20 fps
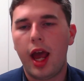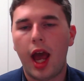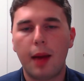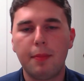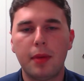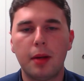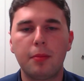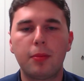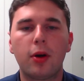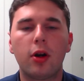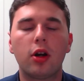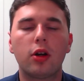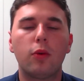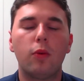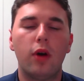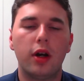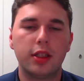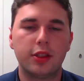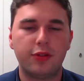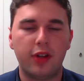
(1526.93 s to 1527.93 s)
Edmund Burke
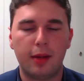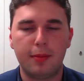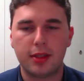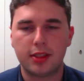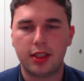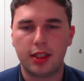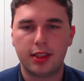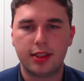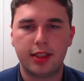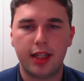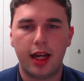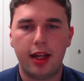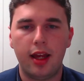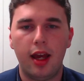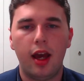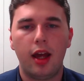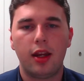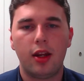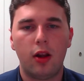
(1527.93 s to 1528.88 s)
once famously said,